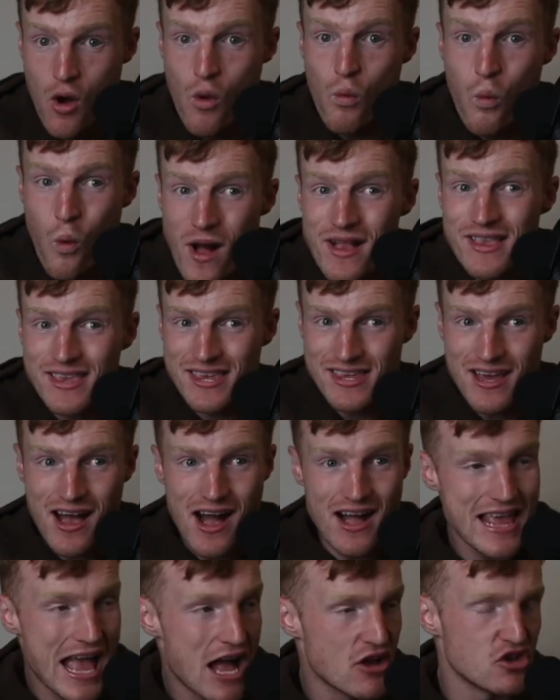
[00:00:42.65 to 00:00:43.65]

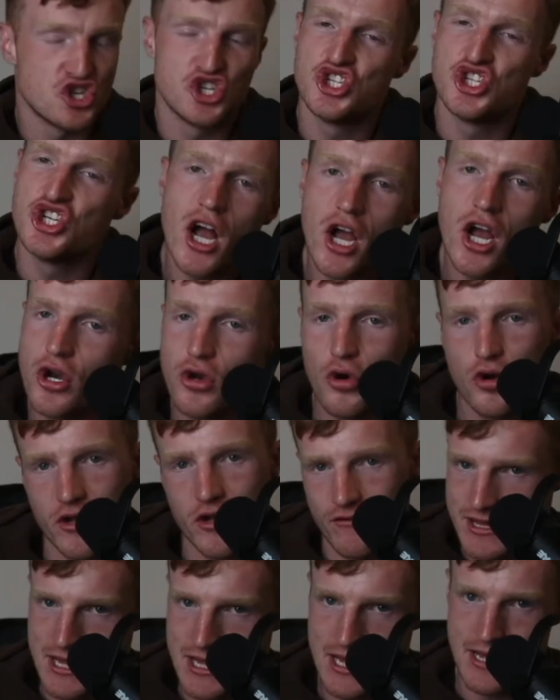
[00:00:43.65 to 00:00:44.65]
juggernaut
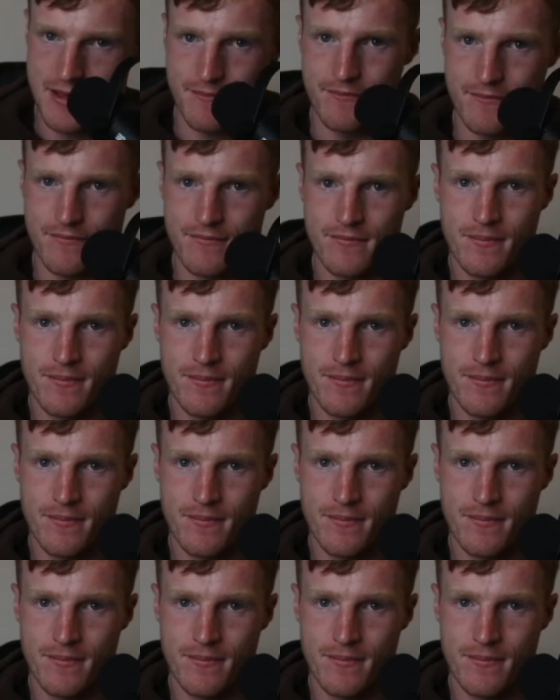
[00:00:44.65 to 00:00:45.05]
of a team.